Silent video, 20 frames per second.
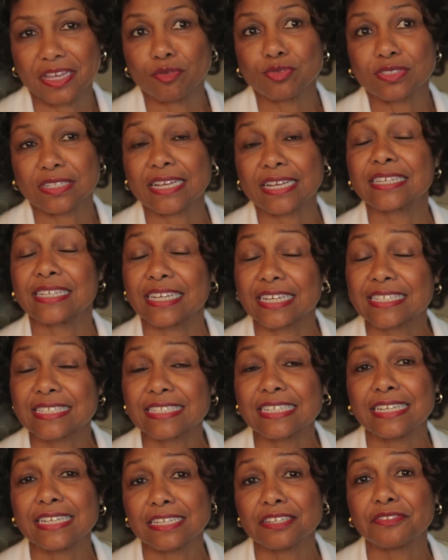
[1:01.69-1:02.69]
It was like an
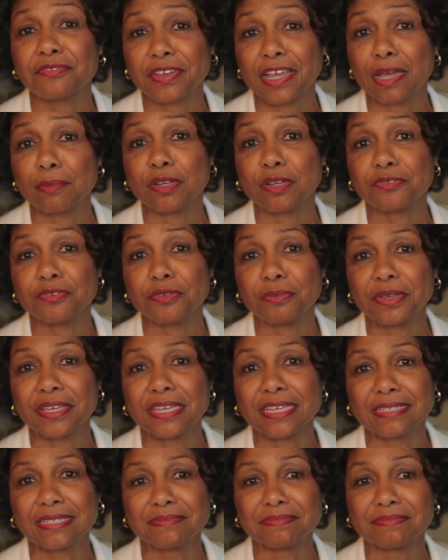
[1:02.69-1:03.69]
extended family for
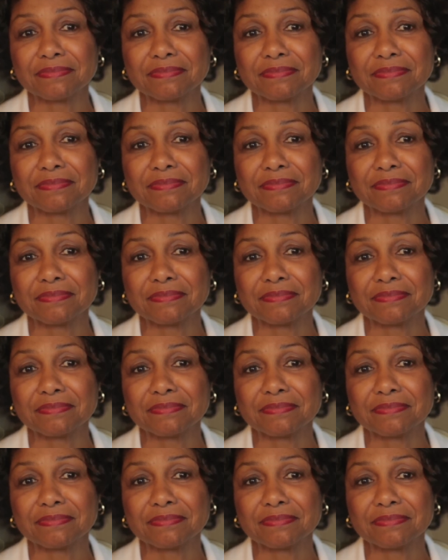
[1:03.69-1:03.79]
me.